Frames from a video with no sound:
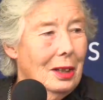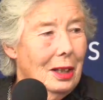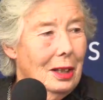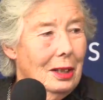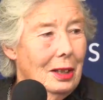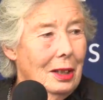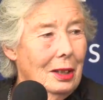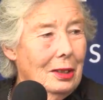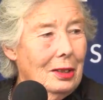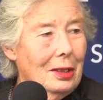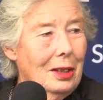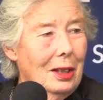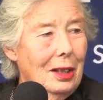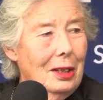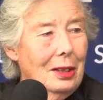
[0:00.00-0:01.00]
Yes,
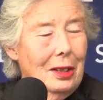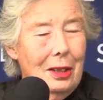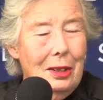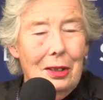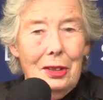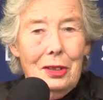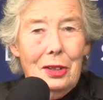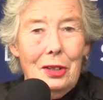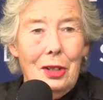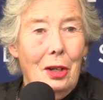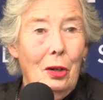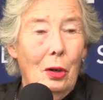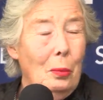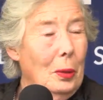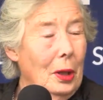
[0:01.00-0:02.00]
and this is her
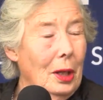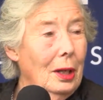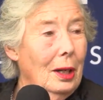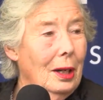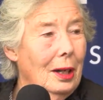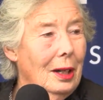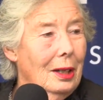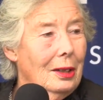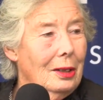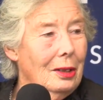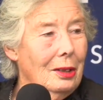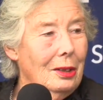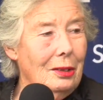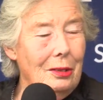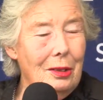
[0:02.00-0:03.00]
hobby.
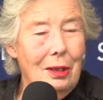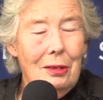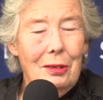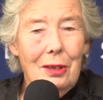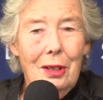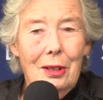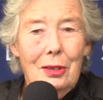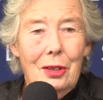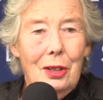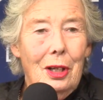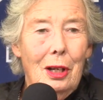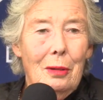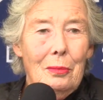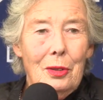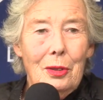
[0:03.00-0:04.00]
And she
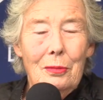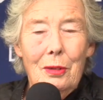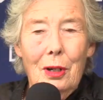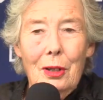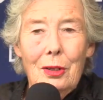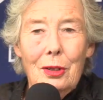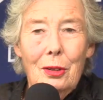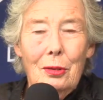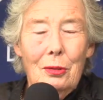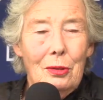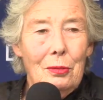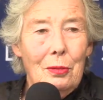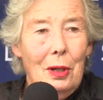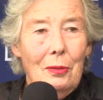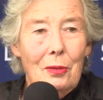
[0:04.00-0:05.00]
comes and rides her horse
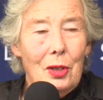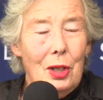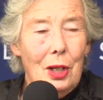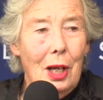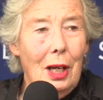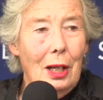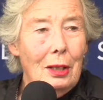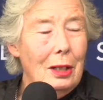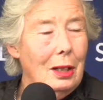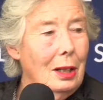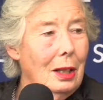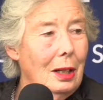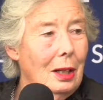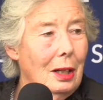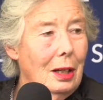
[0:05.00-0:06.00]
whenever she can.
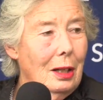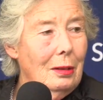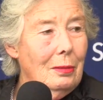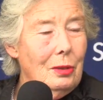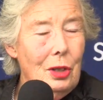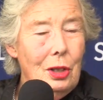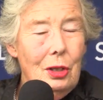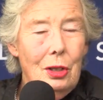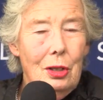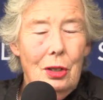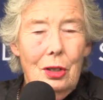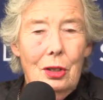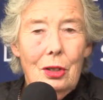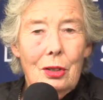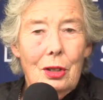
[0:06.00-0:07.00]
She
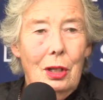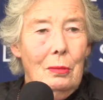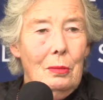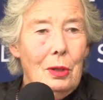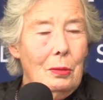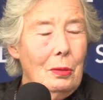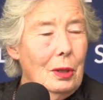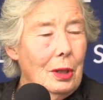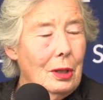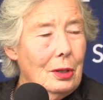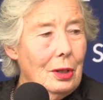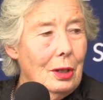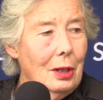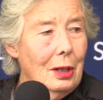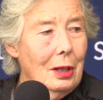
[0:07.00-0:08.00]
just keeps it with us,
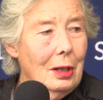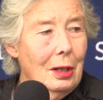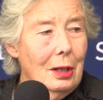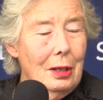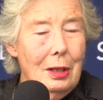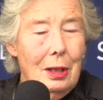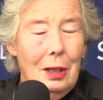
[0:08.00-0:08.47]
and